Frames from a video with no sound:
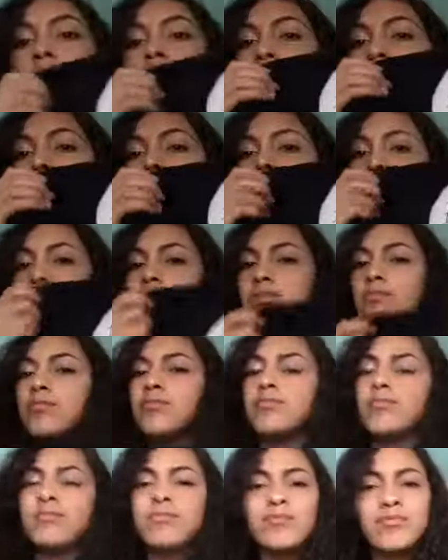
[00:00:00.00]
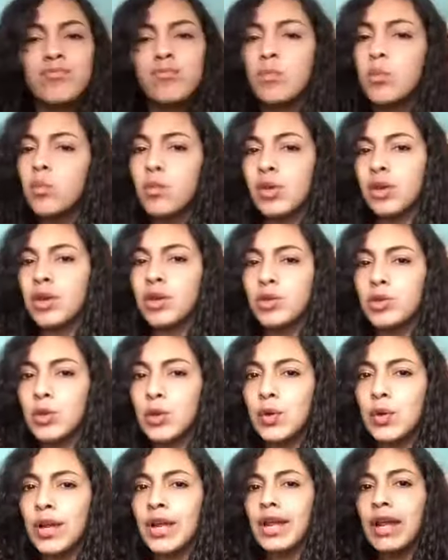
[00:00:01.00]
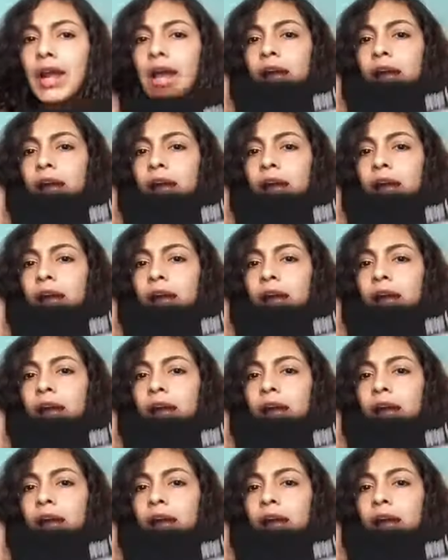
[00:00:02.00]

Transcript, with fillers: um, what are you doing?